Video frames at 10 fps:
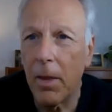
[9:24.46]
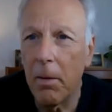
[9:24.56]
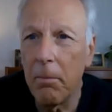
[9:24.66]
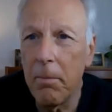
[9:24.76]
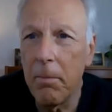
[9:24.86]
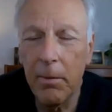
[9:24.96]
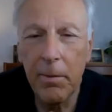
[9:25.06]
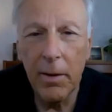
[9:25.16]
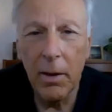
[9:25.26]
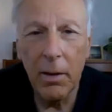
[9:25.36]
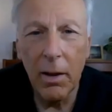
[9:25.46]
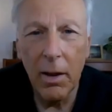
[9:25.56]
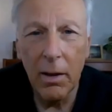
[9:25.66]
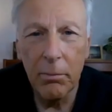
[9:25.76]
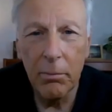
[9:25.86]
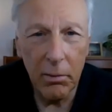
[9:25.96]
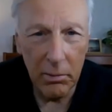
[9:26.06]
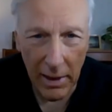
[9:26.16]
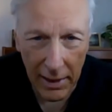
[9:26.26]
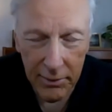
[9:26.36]
may feel uh, pretty
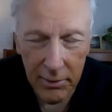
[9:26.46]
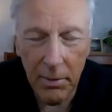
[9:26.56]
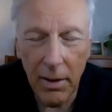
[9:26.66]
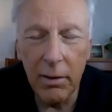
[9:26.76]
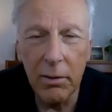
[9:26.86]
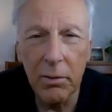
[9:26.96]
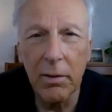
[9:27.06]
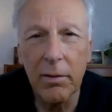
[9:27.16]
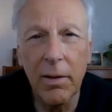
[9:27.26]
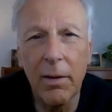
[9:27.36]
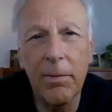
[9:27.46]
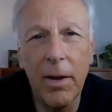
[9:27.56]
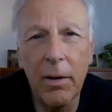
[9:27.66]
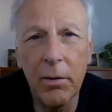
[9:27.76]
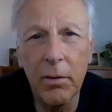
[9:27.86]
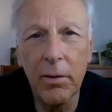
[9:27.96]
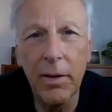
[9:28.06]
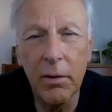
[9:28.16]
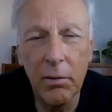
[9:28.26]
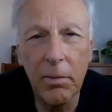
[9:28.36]
relaxed about it or have found your
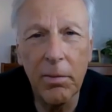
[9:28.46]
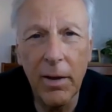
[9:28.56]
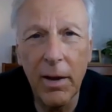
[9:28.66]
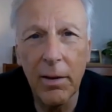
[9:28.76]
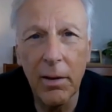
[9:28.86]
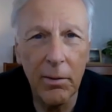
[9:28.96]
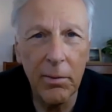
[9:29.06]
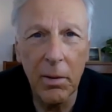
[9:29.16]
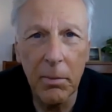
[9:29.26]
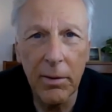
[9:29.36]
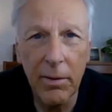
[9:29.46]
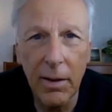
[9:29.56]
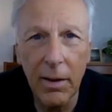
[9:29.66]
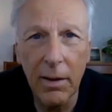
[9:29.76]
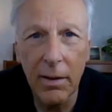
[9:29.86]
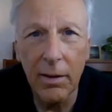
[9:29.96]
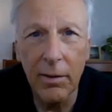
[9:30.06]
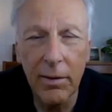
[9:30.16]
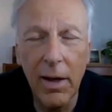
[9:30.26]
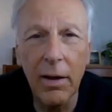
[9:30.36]
center of faith even amidst the
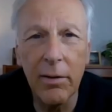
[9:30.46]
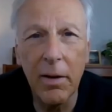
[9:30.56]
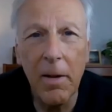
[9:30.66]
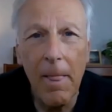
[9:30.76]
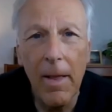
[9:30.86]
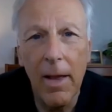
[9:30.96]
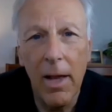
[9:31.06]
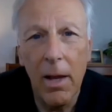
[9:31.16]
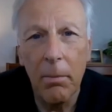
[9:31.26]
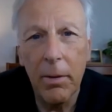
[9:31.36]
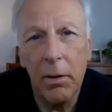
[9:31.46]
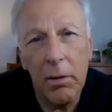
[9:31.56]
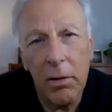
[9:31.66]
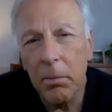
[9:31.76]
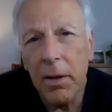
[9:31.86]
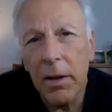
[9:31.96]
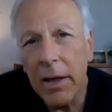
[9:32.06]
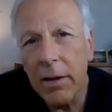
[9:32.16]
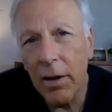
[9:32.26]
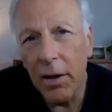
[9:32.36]
insanity, but you can be a
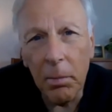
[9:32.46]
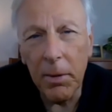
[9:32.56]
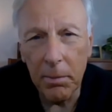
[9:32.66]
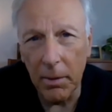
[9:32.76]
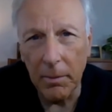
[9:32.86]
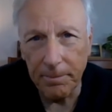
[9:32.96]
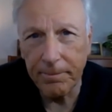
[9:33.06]
light to other people.